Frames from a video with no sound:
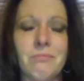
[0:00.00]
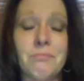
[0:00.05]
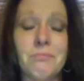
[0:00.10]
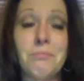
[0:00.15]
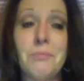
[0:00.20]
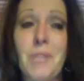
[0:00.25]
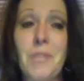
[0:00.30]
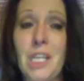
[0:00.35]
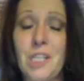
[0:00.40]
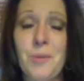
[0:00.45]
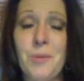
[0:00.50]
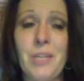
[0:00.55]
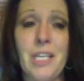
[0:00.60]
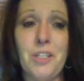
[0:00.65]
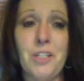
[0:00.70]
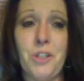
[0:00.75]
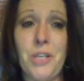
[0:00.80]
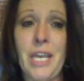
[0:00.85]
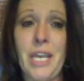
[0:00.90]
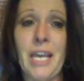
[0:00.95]
it's because you
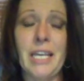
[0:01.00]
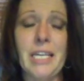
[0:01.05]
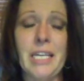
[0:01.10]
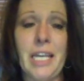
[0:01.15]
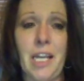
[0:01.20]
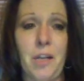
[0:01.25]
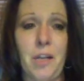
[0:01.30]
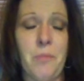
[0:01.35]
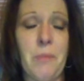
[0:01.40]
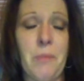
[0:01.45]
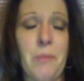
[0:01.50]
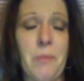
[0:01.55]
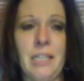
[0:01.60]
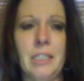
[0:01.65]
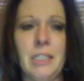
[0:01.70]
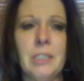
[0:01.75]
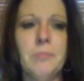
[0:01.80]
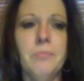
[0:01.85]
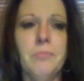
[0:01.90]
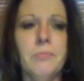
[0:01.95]
can't get out of bed.
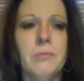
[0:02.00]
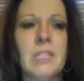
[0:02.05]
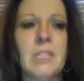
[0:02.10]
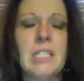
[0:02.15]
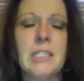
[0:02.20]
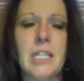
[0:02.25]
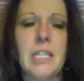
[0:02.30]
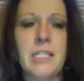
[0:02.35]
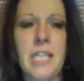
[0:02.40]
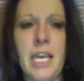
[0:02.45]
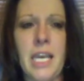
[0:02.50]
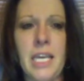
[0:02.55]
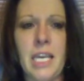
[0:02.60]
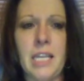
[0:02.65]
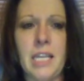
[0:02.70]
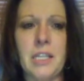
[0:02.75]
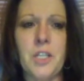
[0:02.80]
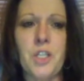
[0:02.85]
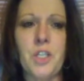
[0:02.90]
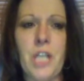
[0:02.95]
But taking the
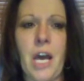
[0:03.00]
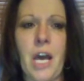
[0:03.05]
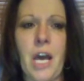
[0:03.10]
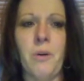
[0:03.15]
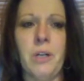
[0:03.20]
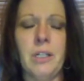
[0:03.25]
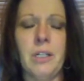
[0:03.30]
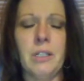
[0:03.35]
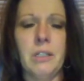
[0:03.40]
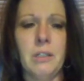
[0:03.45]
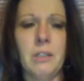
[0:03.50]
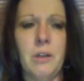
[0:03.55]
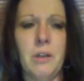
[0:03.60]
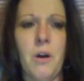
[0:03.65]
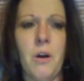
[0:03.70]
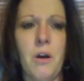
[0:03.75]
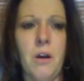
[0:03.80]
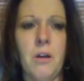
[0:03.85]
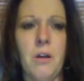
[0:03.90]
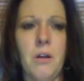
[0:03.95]
shower
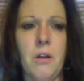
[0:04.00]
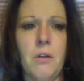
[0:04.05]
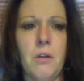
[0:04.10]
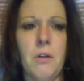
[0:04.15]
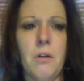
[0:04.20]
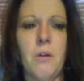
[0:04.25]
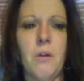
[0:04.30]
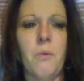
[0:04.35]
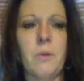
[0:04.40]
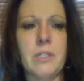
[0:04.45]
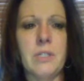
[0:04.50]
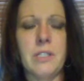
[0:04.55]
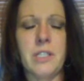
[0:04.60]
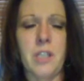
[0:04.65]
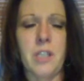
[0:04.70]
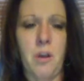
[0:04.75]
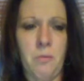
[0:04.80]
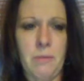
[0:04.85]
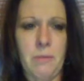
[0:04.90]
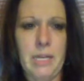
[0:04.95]
was so
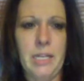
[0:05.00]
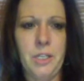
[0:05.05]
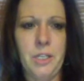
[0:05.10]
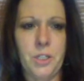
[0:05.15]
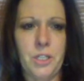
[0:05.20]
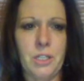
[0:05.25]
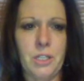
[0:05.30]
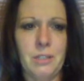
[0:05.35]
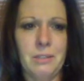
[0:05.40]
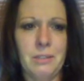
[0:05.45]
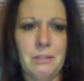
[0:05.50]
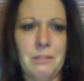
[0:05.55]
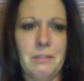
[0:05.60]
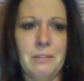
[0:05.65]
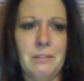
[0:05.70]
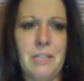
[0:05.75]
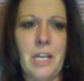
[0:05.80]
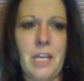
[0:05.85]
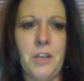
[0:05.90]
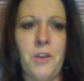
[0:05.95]
much that
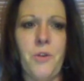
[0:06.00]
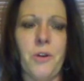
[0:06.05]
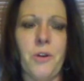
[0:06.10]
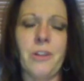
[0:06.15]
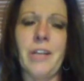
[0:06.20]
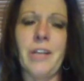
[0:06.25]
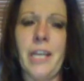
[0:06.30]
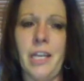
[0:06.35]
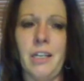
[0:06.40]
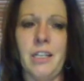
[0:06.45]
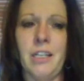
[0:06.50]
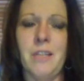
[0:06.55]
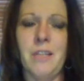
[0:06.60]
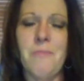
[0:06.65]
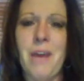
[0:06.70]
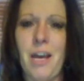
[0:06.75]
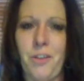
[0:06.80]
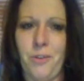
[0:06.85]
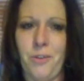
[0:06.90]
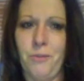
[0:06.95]
you are laying on the
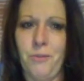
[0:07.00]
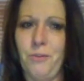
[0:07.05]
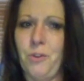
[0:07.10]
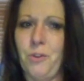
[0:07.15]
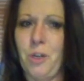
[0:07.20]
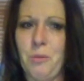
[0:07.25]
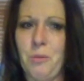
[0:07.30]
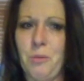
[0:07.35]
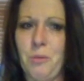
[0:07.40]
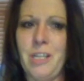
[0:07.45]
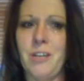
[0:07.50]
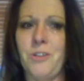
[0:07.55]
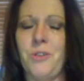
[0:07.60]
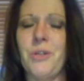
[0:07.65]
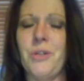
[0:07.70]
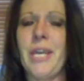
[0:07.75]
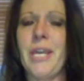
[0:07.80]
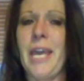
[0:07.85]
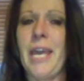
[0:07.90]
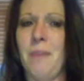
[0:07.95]
bathroom floor because you
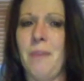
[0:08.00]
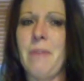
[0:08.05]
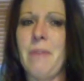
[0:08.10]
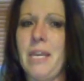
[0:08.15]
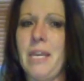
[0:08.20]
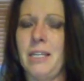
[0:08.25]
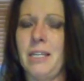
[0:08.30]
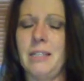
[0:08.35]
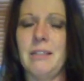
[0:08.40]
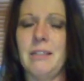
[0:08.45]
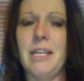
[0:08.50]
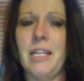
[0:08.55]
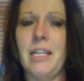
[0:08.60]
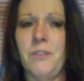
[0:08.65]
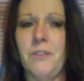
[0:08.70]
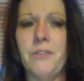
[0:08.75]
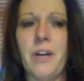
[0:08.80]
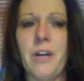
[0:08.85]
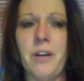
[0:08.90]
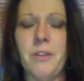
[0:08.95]
can't make it any
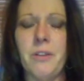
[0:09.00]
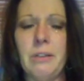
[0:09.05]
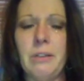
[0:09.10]
farther.